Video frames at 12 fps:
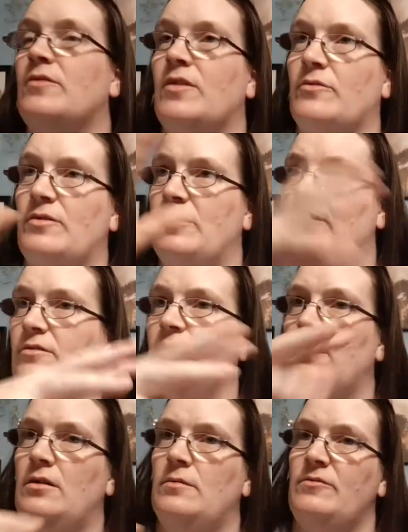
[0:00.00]
another reason
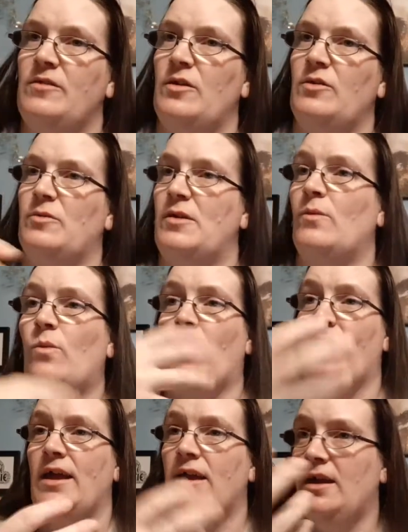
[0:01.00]
video explaining
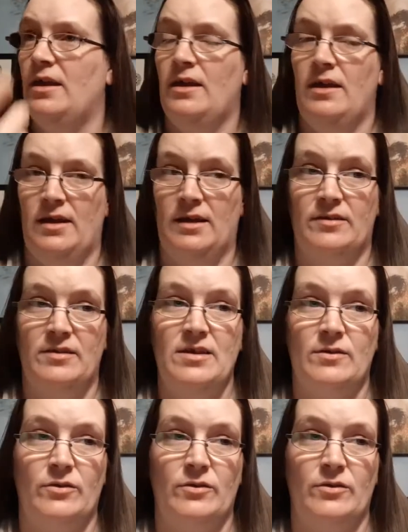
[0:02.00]
why it's an eagle.